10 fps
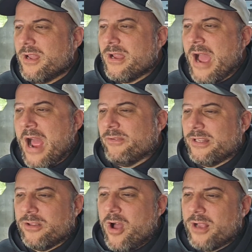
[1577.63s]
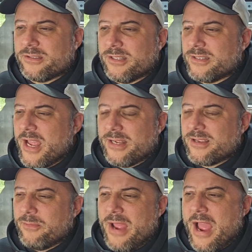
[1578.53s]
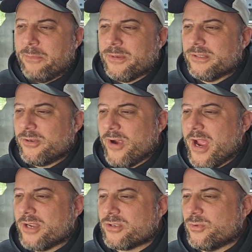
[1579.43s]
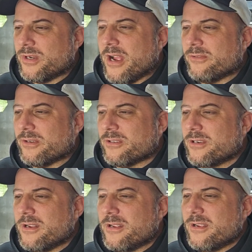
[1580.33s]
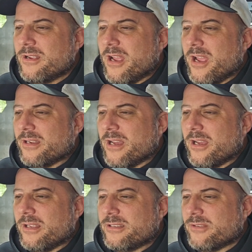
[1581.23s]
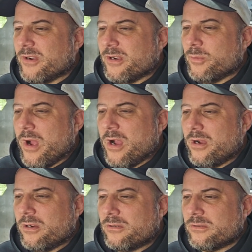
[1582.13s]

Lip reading: obviously lost the tank. Something happened, crashed or whatever, and he did very well,